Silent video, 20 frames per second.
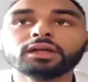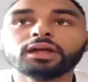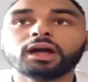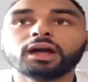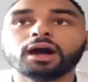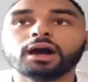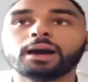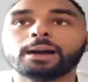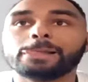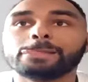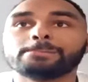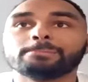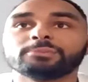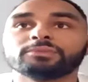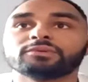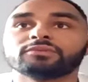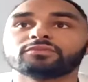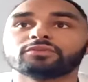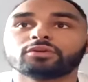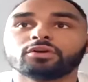
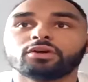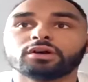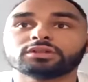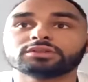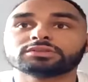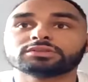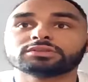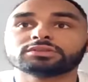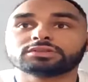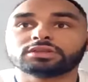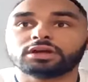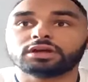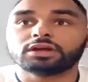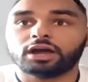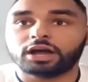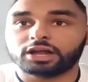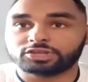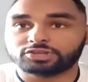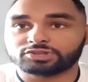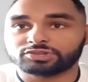You've got
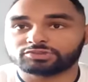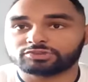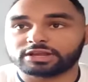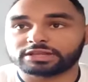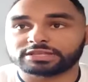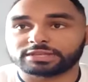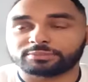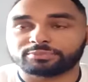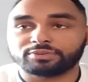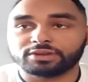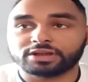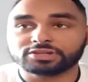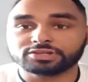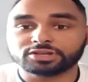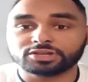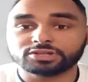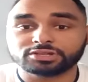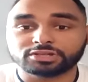hydrostatic pressure,